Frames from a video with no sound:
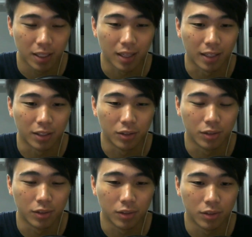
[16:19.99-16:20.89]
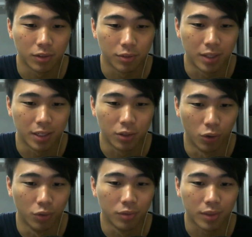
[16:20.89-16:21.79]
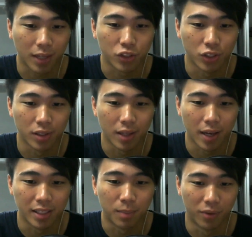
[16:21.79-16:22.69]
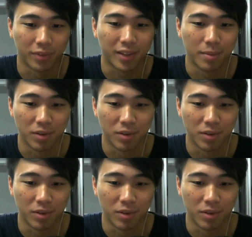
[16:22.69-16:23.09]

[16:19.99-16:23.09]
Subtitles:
Like, really don't touch it at this point of time,